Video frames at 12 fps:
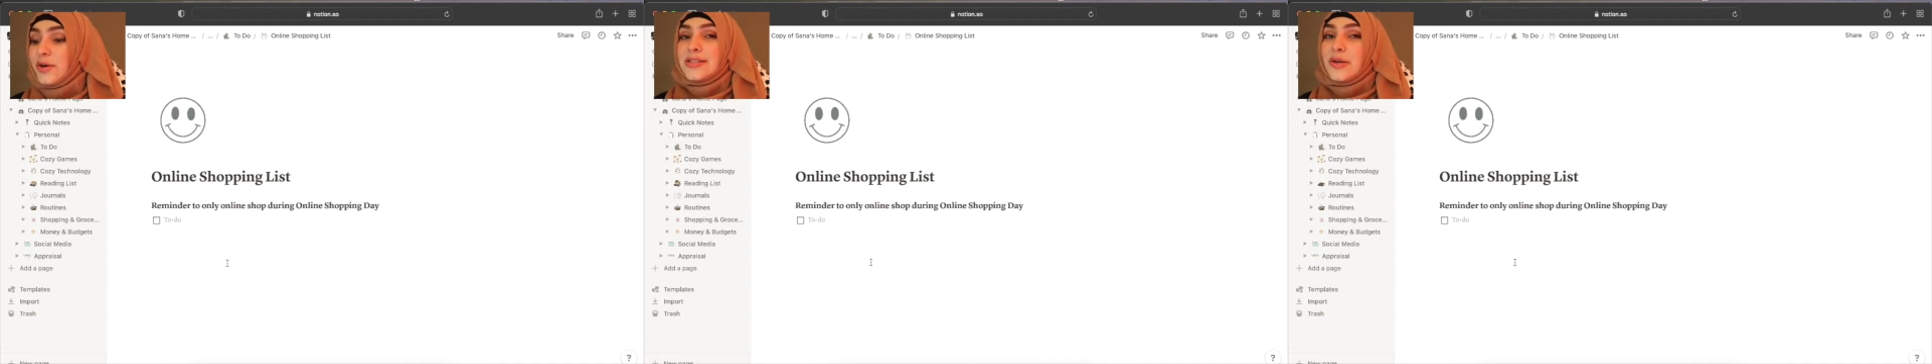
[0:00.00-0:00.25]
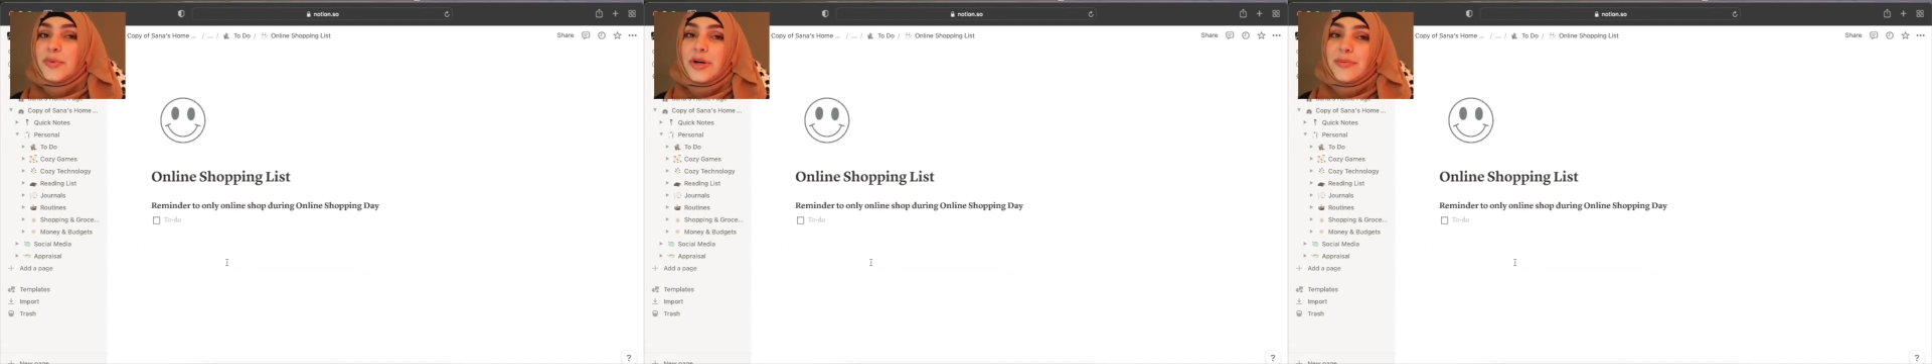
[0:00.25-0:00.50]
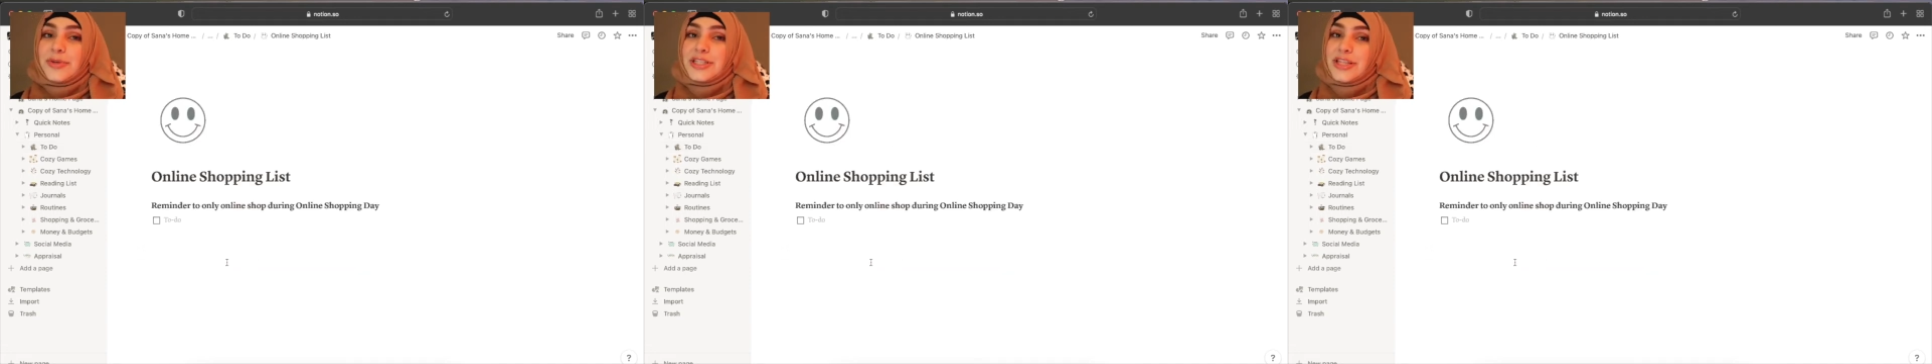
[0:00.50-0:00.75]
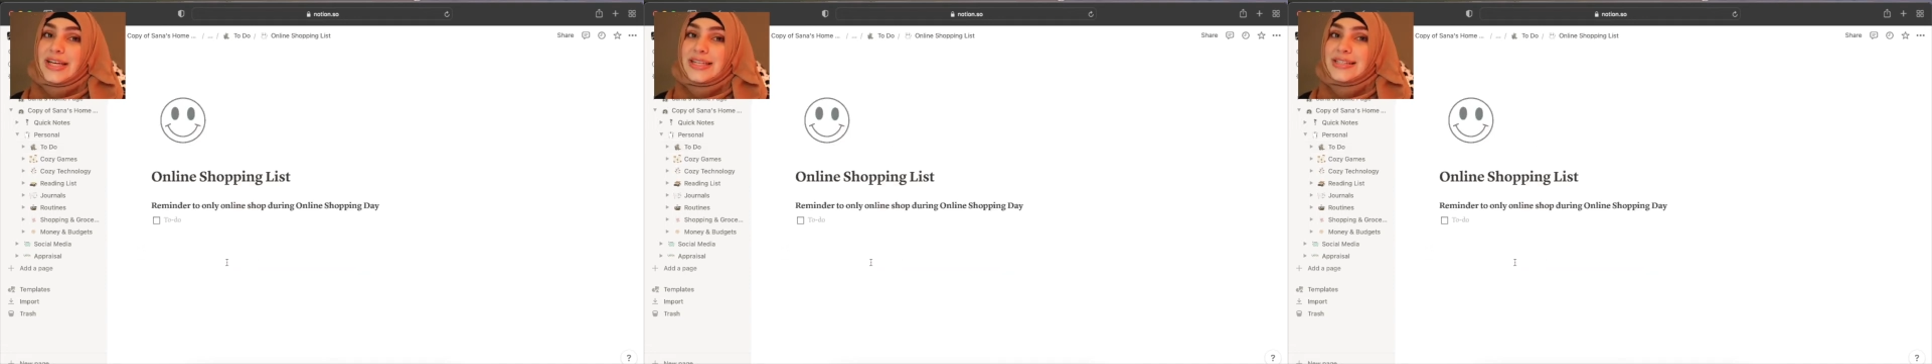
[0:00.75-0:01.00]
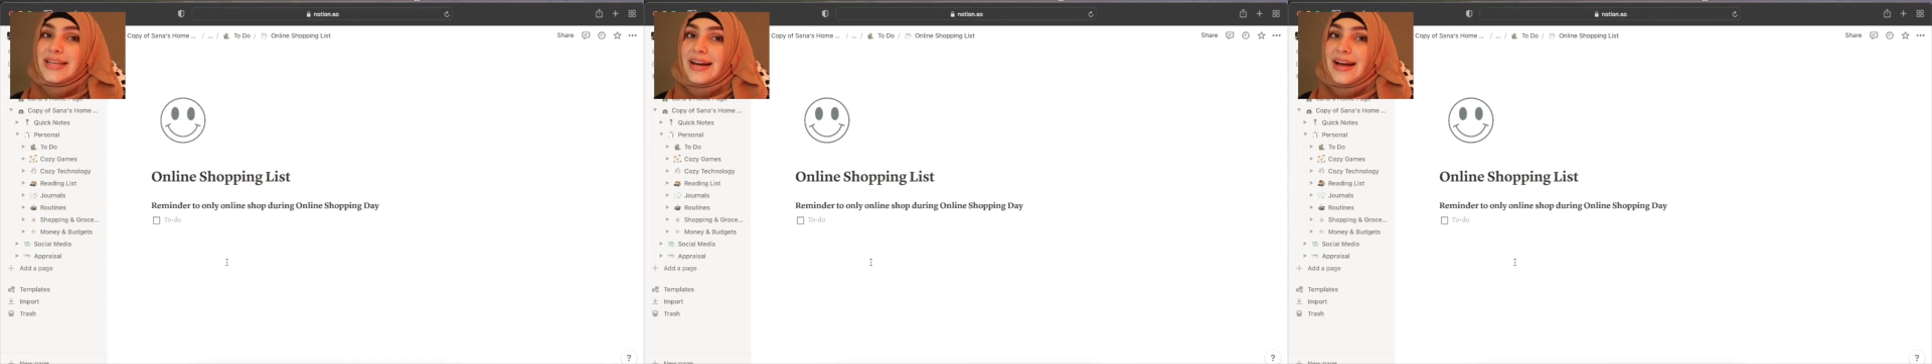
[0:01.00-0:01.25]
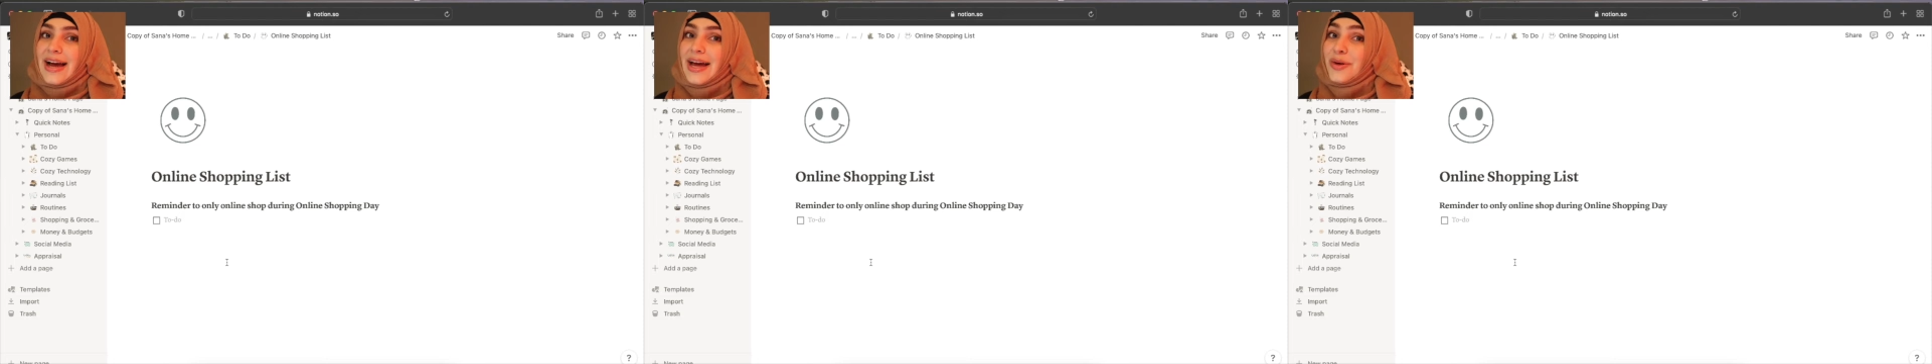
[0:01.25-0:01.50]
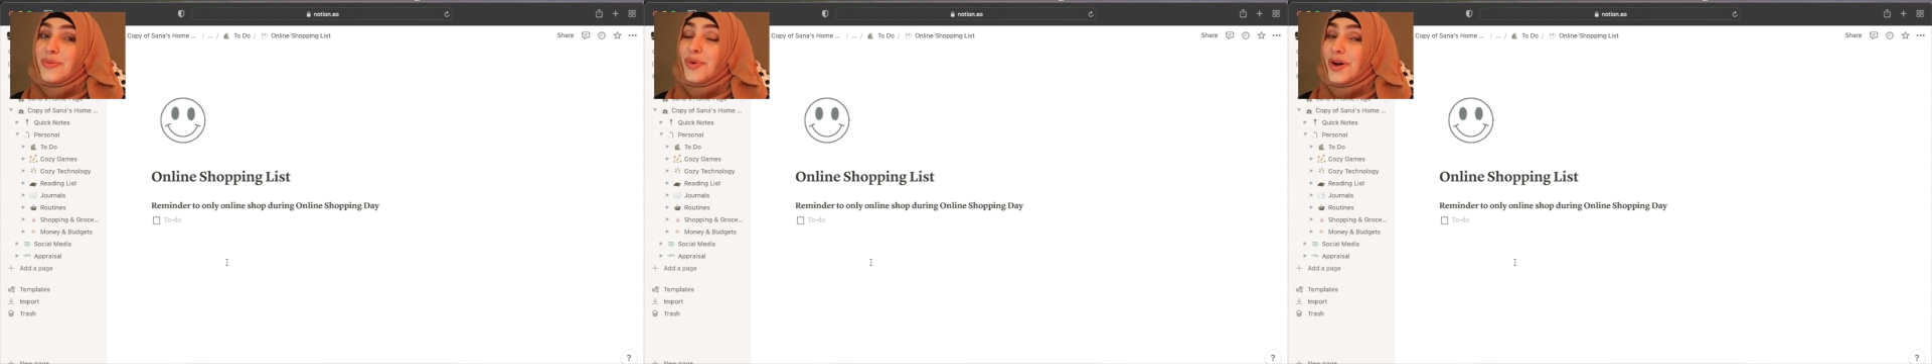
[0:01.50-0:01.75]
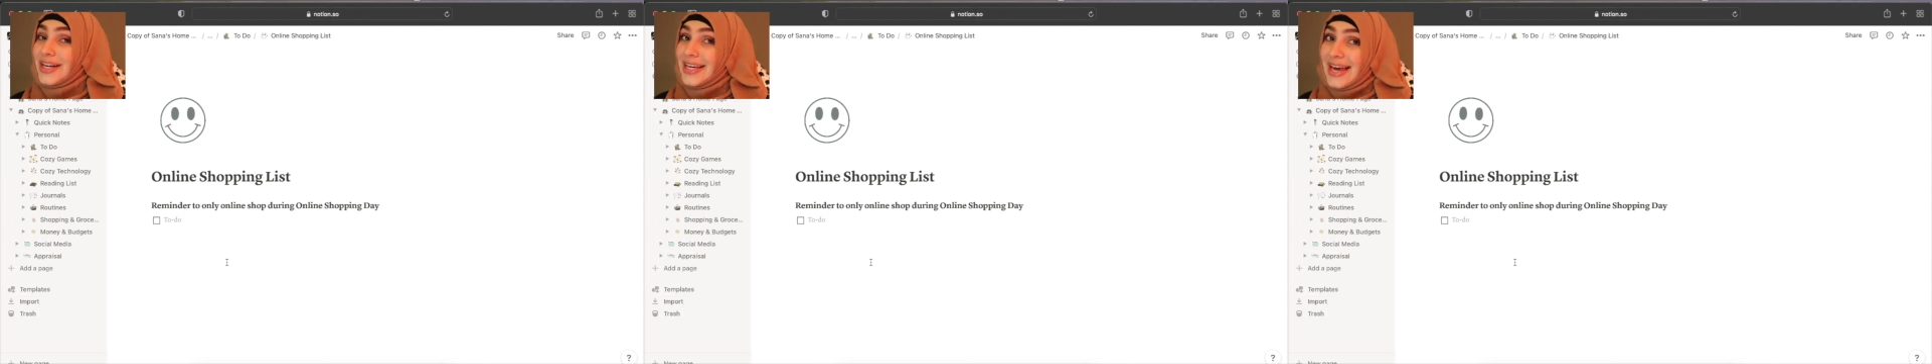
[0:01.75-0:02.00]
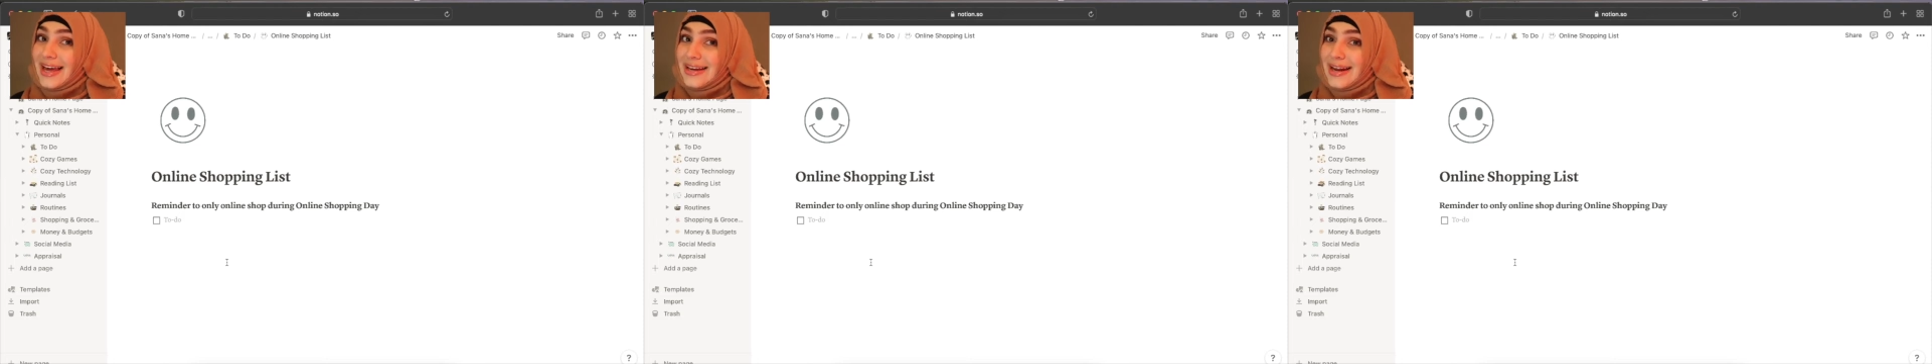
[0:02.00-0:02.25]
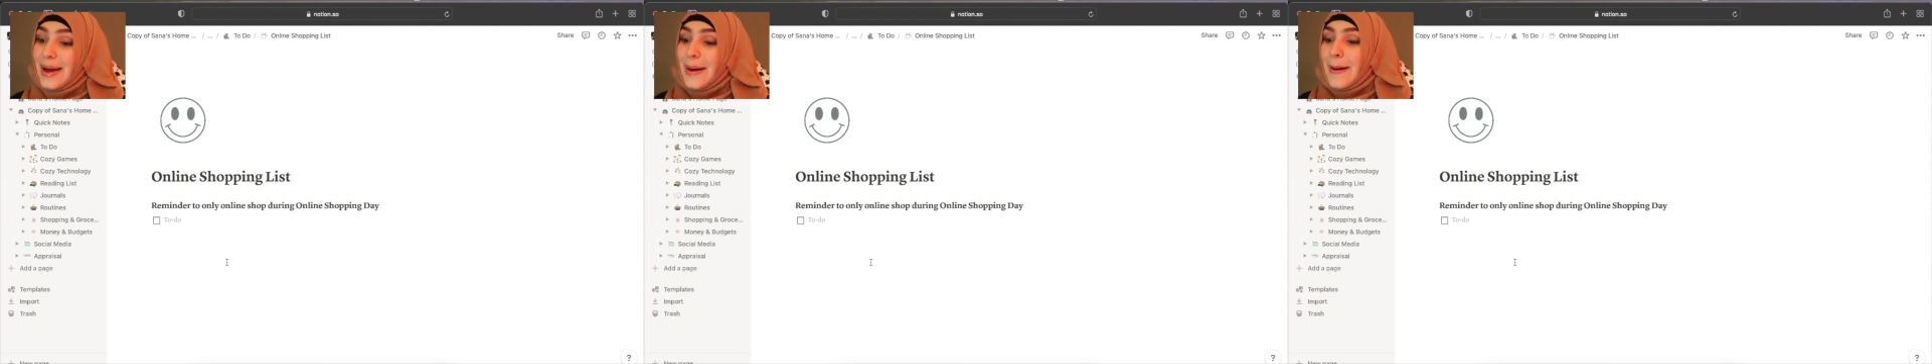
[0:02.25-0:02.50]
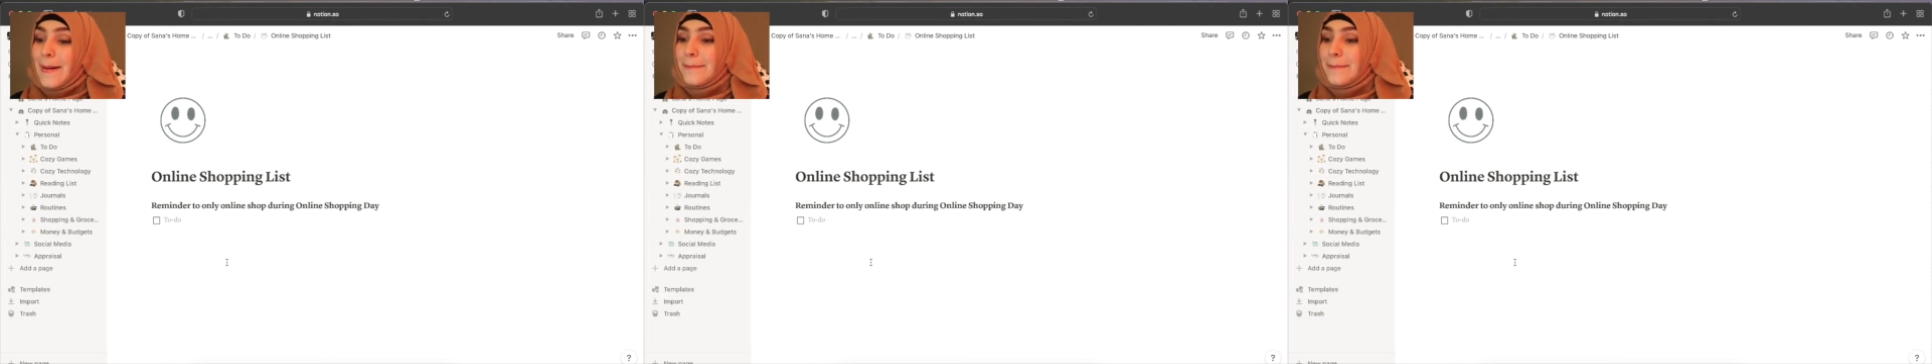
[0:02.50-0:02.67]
These are pretty much things that I want to get,